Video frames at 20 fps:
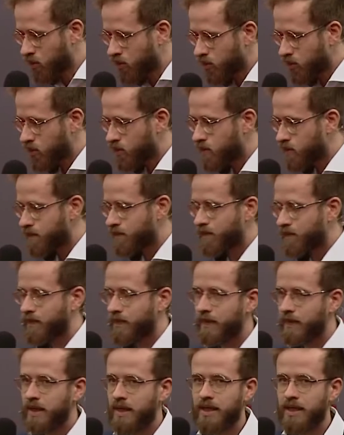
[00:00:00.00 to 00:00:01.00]
you
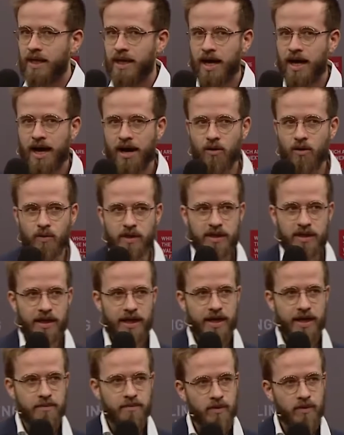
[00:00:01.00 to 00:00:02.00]
how we
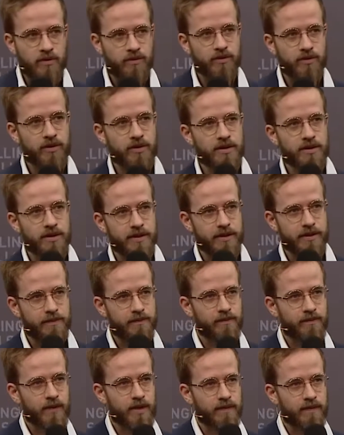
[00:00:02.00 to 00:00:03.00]
came further
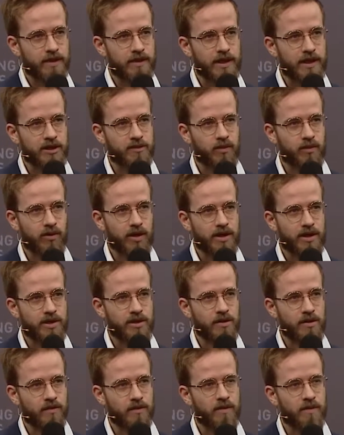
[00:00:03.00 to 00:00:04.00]
with the exploration
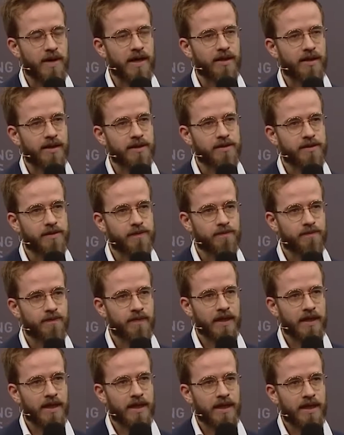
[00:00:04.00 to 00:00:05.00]
of the magnets
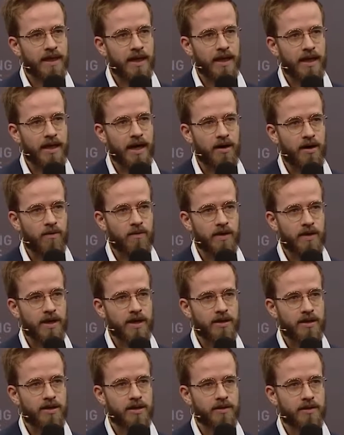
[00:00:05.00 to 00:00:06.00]
and how we
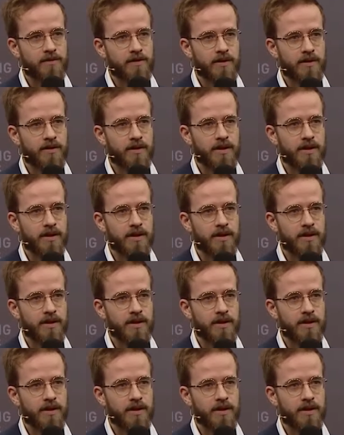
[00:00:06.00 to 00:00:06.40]
actually figured